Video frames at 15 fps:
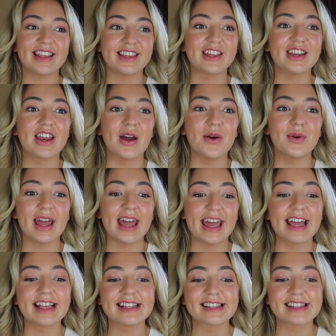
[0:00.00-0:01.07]
you know, it
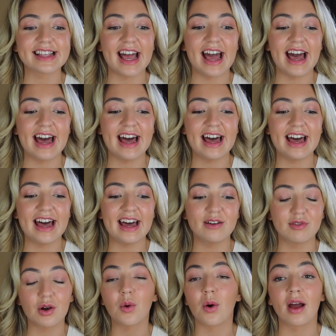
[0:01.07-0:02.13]
is uh,
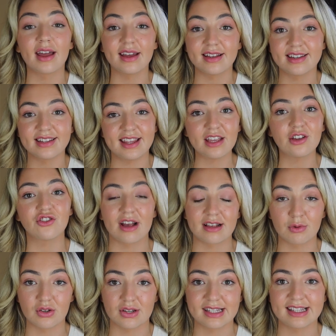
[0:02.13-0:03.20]
required that you
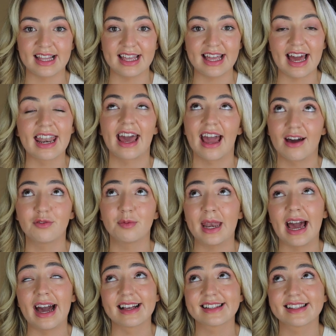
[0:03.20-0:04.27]
dress modestly, and I have been
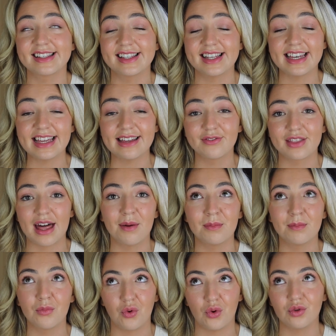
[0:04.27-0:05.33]
asked to leave that
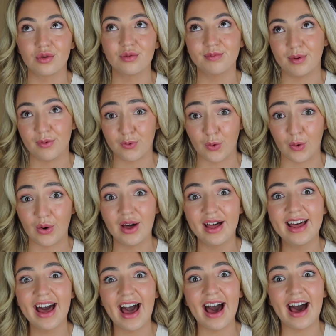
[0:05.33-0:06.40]
mall before
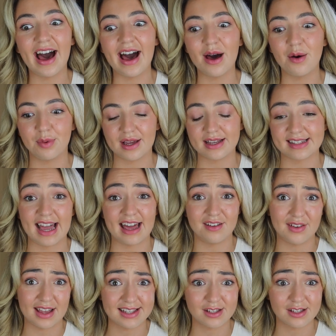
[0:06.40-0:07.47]
uh, because I had a
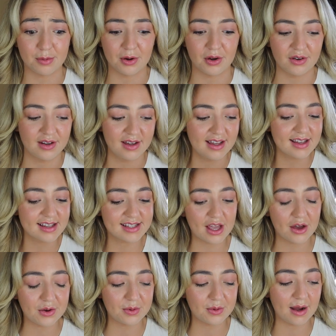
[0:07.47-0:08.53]
vest top on.
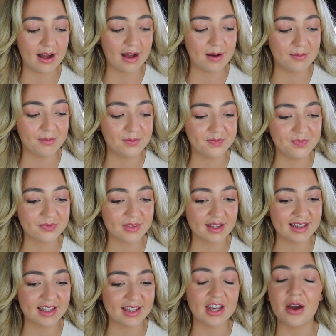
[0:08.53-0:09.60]
So, um,
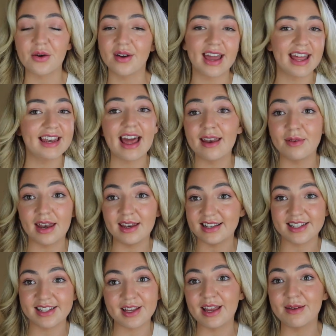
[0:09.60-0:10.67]
you know, in and,
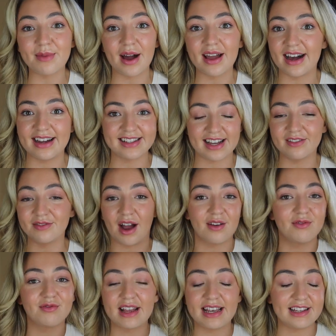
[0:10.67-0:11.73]
and in my eyes, I, I
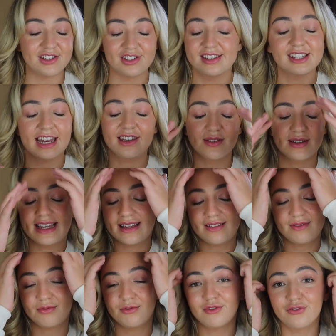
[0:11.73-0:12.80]
really just
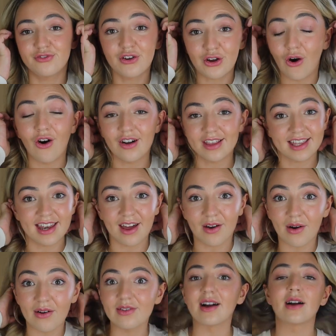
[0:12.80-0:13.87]
genuinely forgot, you know,
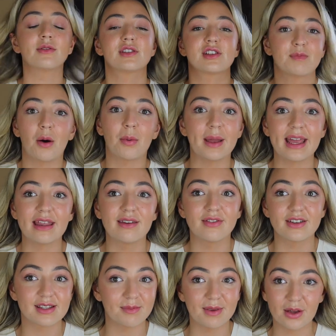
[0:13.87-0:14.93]
I, I was just popping in
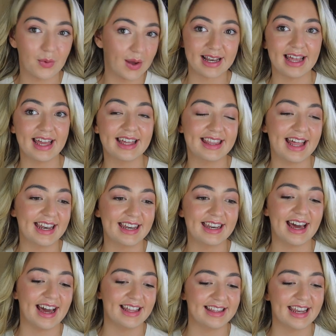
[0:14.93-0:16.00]
for something quickly, and
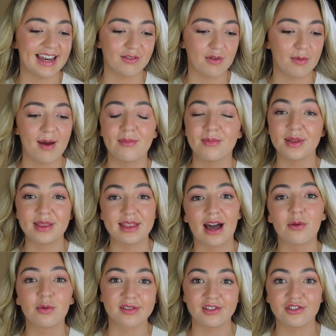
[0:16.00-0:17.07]
then and then I remembered that I
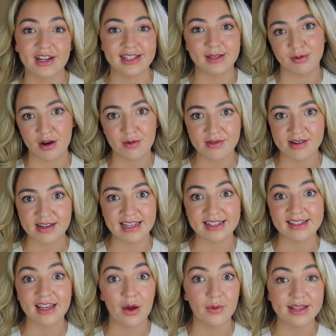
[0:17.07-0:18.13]
wasn't dressed appropriately
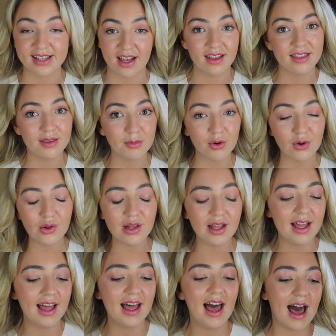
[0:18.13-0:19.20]
to go inside the mall.
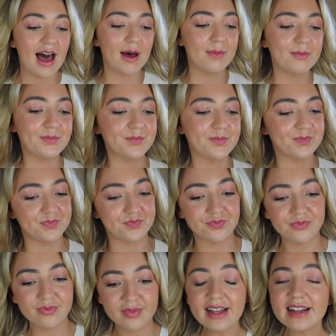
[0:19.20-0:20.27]
Um,
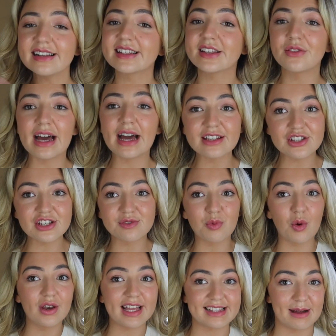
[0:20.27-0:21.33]
so that's just
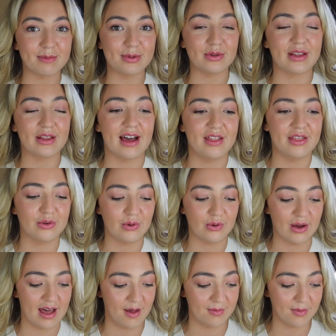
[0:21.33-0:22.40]
one example that I
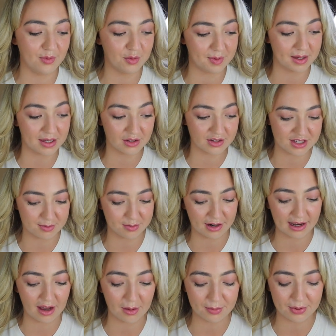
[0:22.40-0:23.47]
thought um, would be good to bring
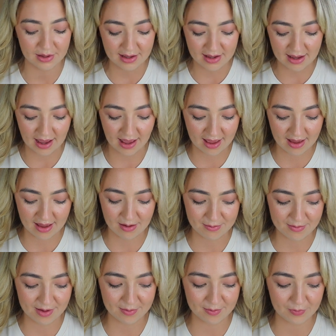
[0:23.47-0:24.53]
up.
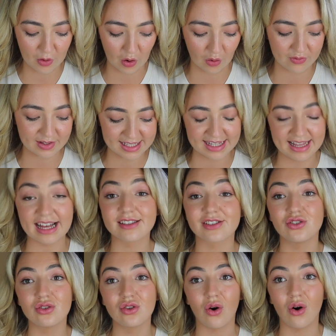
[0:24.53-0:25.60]
Um, Obviously that's
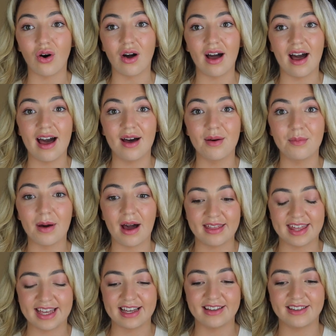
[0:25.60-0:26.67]
not, um, I
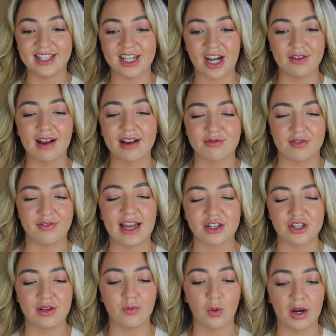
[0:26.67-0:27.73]
think, a direct
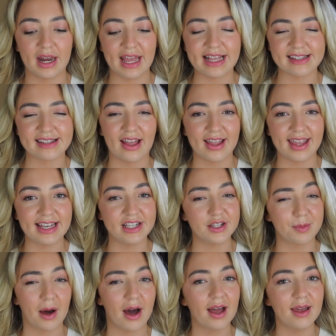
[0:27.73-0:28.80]
reflection of what it is like in
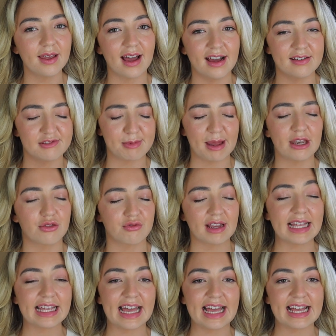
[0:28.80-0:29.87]
Dubai. I've spent
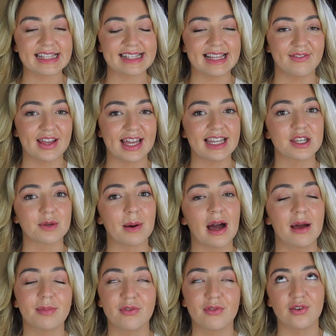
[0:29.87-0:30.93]
three years living in
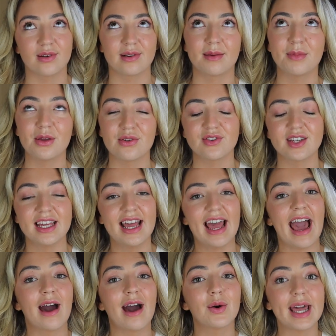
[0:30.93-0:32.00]
Dubai before I moved
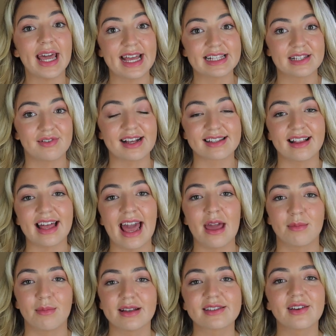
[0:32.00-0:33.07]
out here to Ras Al
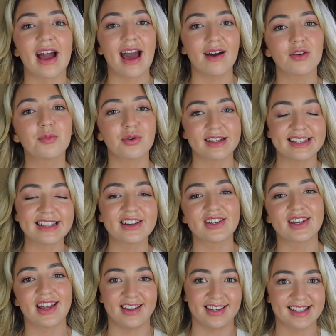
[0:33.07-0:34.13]
Khaimah, so I have a pretty
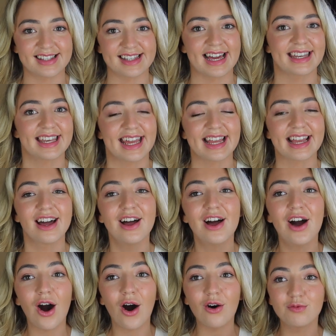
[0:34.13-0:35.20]
good understanding
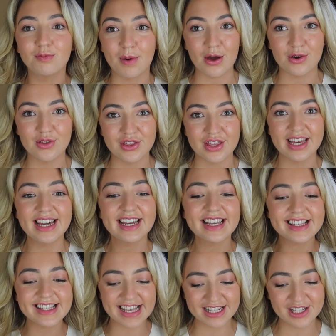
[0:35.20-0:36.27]
of both
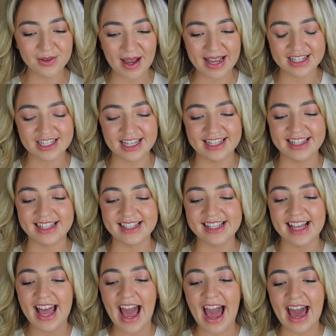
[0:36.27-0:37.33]
situations.
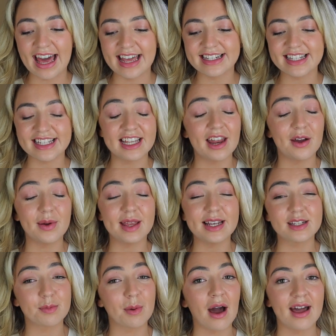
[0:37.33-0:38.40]
And, you know, in
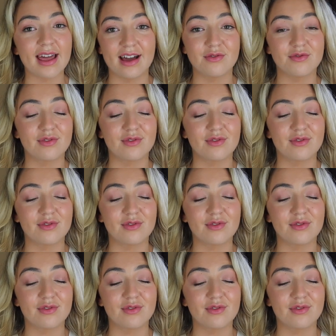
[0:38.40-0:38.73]
Dubai I